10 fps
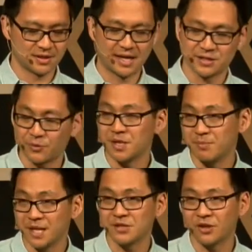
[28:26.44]
And so in the
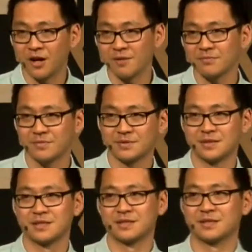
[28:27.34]
meantime,
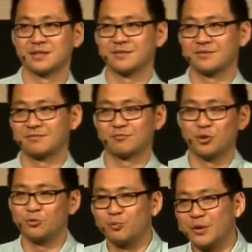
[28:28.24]
well,